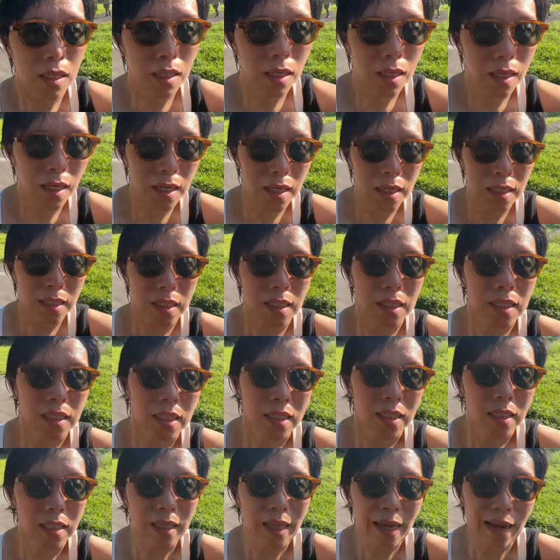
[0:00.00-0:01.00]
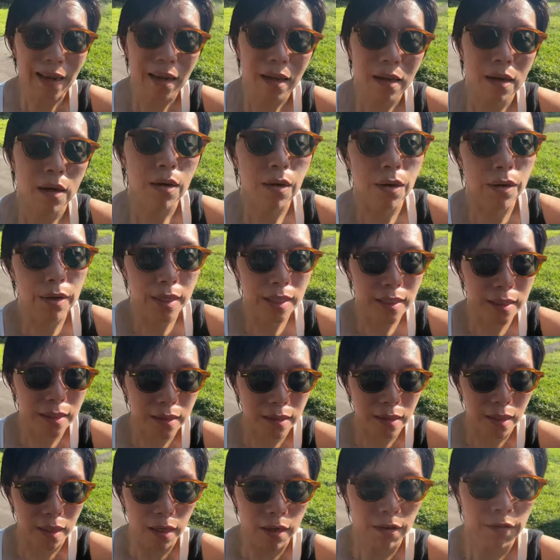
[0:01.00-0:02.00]
last night or
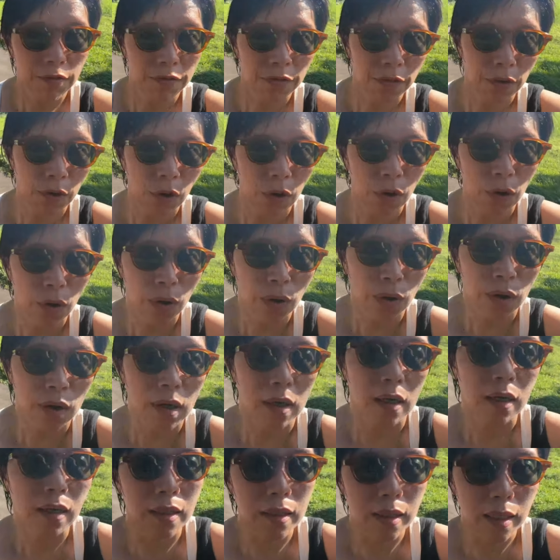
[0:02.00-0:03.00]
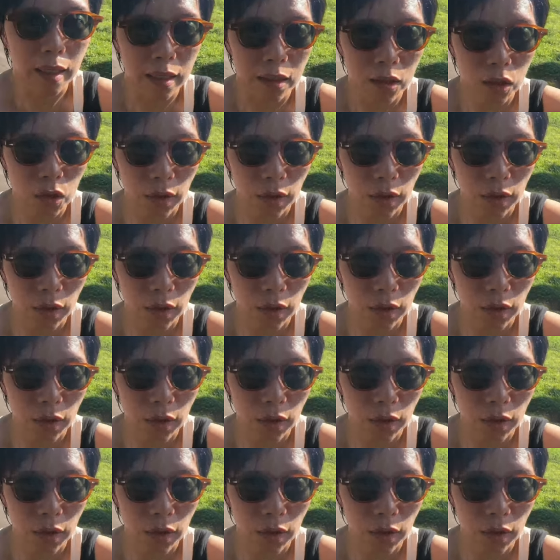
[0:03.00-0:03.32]
yesterday for yen